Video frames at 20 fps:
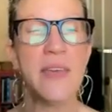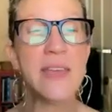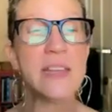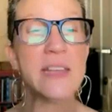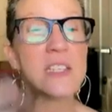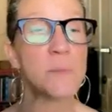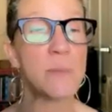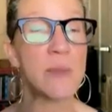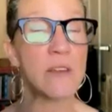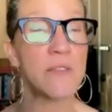
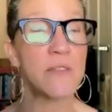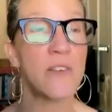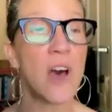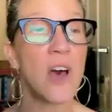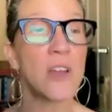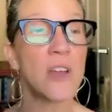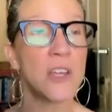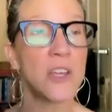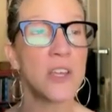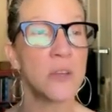they speak
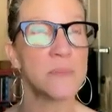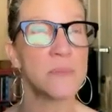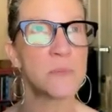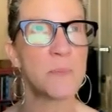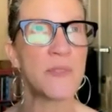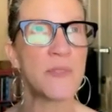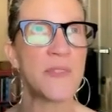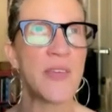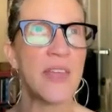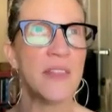volumes,
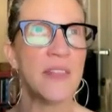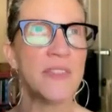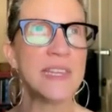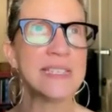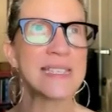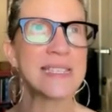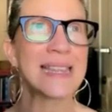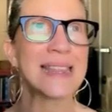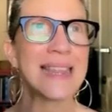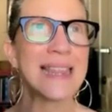but then
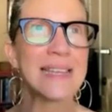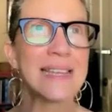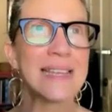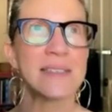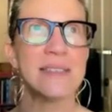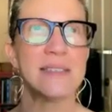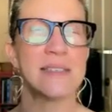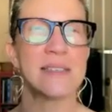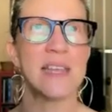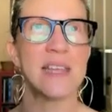these
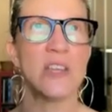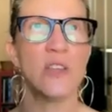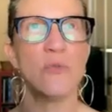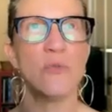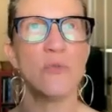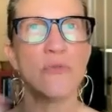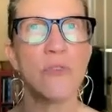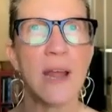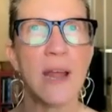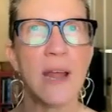lessons that
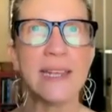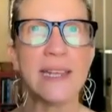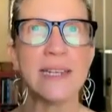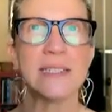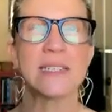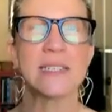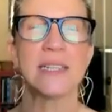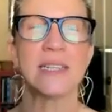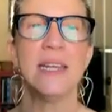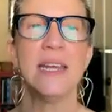you
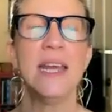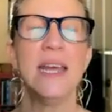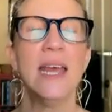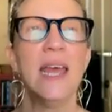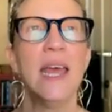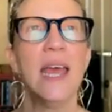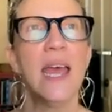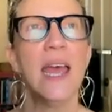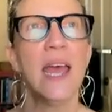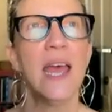write
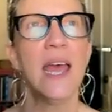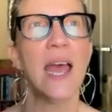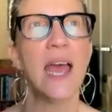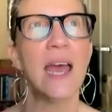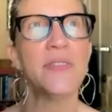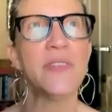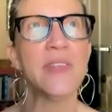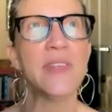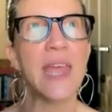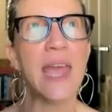
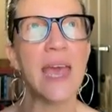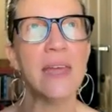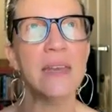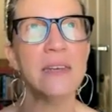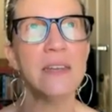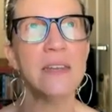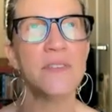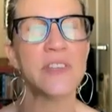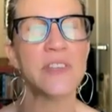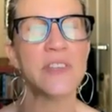at the
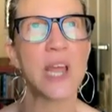end of the